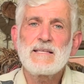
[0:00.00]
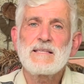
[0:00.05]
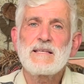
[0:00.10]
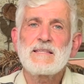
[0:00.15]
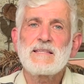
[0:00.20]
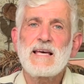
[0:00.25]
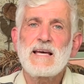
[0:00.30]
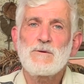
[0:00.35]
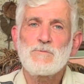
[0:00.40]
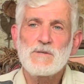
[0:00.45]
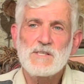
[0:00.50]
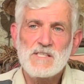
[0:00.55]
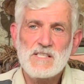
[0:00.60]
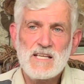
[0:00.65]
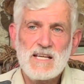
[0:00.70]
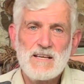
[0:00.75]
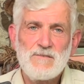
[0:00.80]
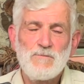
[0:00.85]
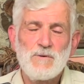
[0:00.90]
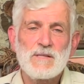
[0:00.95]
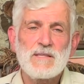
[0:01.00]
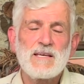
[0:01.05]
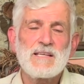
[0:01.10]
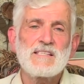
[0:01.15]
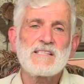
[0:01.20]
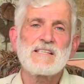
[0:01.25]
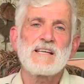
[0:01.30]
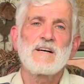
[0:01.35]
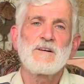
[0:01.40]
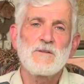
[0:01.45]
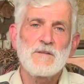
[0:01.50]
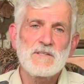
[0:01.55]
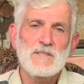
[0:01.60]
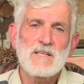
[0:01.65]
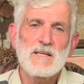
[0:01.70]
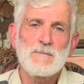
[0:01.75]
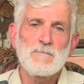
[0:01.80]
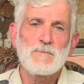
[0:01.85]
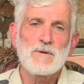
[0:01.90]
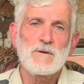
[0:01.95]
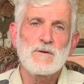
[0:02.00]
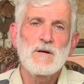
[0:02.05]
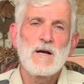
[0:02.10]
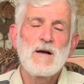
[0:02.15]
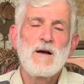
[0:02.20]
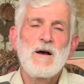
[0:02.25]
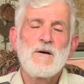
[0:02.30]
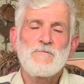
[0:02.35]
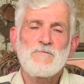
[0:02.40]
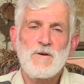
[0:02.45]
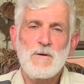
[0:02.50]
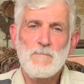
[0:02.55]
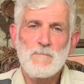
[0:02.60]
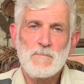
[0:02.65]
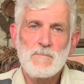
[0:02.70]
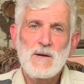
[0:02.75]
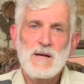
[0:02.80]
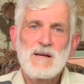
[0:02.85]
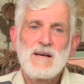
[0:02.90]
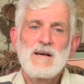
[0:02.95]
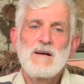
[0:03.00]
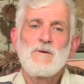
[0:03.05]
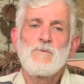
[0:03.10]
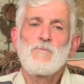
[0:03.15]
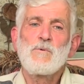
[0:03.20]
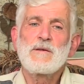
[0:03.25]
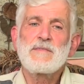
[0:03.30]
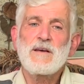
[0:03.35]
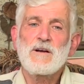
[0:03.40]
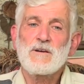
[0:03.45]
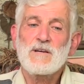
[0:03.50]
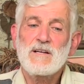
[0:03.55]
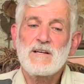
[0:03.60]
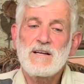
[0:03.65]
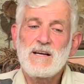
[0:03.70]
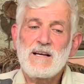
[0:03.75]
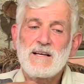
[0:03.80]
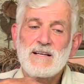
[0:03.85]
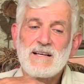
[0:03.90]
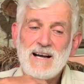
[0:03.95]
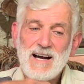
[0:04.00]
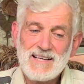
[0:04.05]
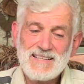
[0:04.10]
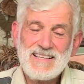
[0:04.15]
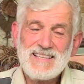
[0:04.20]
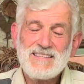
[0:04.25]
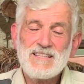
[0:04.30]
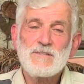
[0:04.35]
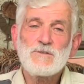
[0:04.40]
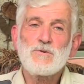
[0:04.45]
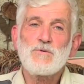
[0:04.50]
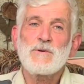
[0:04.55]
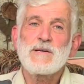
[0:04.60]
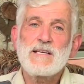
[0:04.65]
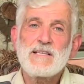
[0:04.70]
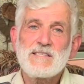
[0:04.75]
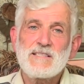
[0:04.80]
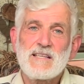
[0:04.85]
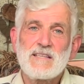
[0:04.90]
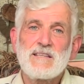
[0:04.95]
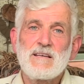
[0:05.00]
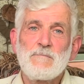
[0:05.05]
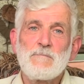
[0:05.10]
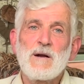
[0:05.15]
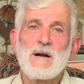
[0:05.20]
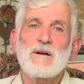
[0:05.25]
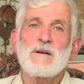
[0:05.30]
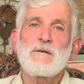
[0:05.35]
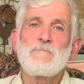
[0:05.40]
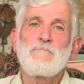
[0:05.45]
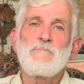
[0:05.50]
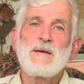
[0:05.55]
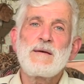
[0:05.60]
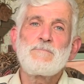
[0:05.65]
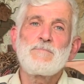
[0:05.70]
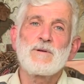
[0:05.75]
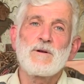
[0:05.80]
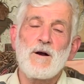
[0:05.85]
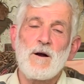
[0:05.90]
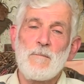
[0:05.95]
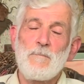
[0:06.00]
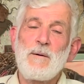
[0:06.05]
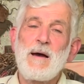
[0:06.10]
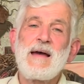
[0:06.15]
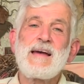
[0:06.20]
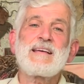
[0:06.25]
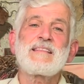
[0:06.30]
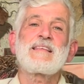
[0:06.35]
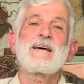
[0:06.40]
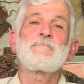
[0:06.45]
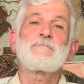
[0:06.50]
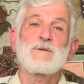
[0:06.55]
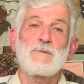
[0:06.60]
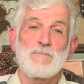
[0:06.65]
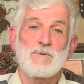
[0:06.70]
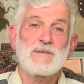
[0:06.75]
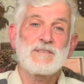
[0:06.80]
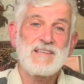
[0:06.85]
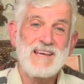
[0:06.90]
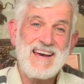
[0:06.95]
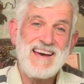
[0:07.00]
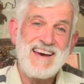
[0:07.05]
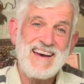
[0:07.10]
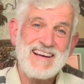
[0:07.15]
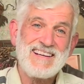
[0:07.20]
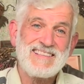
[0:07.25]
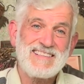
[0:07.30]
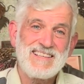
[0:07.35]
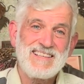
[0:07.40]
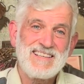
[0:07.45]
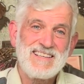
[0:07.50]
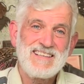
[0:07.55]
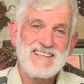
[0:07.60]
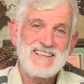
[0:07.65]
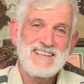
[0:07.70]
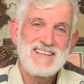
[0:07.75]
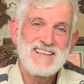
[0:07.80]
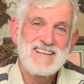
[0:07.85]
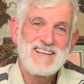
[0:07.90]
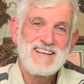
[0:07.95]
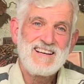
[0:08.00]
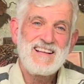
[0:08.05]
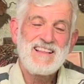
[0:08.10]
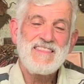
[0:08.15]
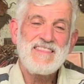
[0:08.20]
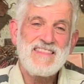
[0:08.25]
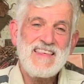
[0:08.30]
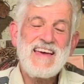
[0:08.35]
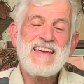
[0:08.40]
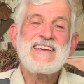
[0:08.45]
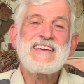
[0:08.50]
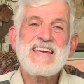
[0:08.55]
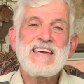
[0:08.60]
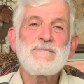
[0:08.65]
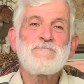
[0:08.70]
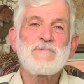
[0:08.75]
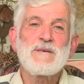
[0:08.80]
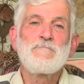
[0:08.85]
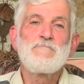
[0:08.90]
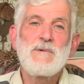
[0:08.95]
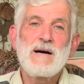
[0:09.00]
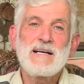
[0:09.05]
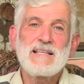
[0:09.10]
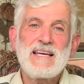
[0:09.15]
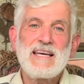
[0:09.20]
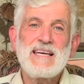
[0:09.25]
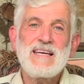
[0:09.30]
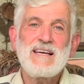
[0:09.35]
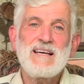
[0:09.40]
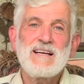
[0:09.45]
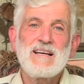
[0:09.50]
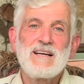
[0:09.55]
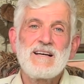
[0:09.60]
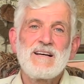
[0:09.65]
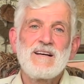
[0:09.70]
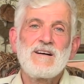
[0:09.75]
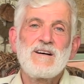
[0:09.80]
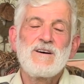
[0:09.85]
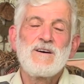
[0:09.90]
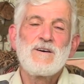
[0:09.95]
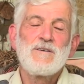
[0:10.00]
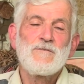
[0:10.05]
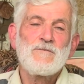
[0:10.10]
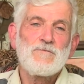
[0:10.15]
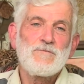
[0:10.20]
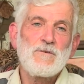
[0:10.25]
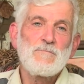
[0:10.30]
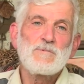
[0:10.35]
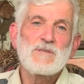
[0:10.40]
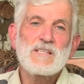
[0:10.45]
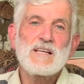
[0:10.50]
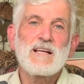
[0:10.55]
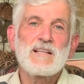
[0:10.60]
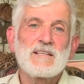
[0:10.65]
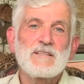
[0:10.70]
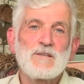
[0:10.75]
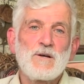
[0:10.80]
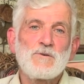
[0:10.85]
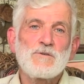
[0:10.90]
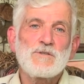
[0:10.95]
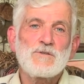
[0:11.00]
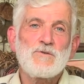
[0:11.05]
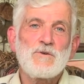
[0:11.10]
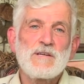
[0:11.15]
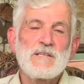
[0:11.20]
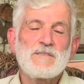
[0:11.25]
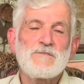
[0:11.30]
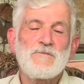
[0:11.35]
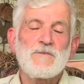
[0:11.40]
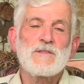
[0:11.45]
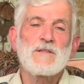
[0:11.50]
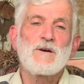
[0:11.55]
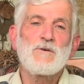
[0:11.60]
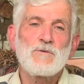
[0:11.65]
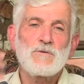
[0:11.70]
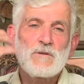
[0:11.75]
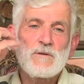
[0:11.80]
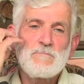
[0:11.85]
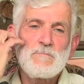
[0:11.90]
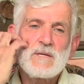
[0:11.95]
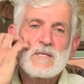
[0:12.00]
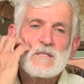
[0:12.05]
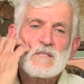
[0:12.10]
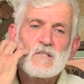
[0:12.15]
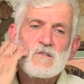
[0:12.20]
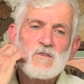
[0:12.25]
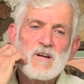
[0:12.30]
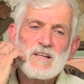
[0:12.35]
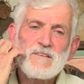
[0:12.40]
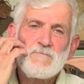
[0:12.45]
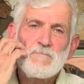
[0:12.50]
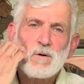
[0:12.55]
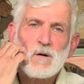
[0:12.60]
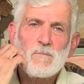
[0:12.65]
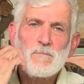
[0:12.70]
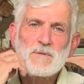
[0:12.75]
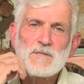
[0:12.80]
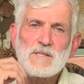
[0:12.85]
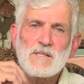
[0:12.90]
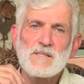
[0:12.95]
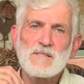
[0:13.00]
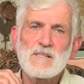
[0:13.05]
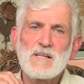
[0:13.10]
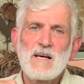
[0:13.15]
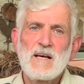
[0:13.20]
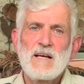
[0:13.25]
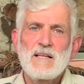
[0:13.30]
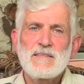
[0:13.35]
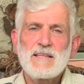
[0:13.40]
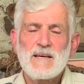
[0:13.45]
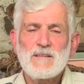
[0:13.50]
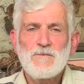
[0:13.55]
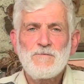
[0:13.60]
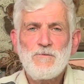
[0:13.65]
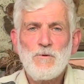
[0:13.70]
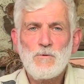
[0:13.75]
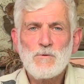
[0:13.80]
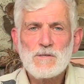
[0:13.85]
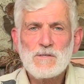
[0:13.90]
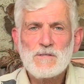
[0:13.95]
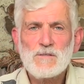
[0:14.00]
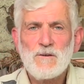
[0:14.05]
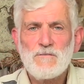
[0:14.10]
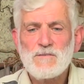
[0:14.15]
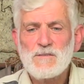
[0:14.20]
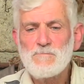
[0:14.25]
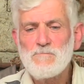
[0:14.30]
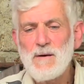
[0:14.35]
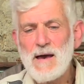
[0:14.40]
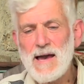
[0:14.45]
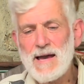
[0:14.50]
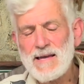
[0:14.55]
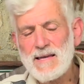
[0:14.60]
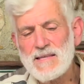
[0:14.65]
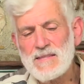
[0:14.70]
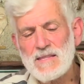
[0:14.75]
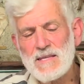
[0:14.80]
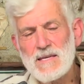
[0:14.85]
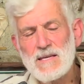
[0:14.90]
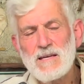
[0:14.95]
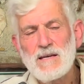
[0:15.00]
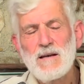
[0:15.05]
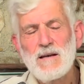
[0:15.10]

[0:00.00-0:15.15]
that they receive when they sell the timber from when they're cutting the trees that the American people are paying them to protect. They keep the money from selling those trees for their own administrative purposes. Now, the Forest Service back in the